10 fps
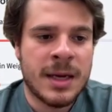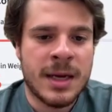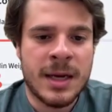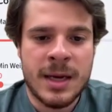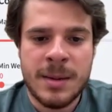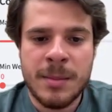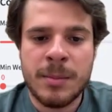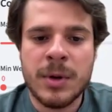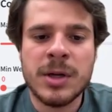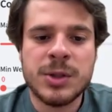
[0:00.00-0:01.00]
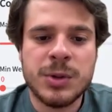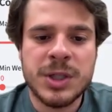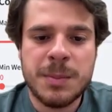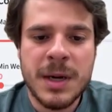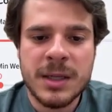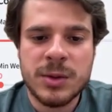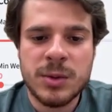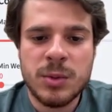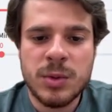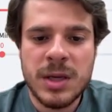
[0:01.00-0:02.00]
I'm gonna switch back
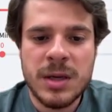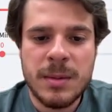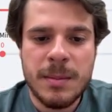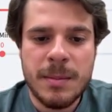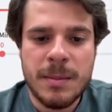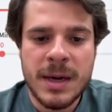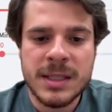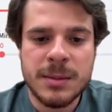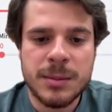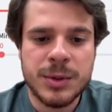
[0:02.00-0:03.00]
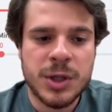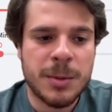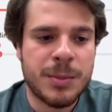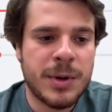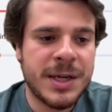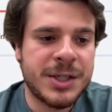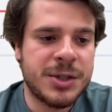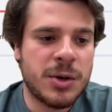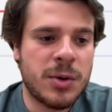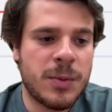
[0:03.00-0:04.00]
to the maximum Sharpe
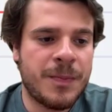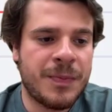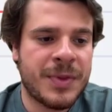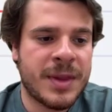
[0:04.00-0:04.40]
ratio.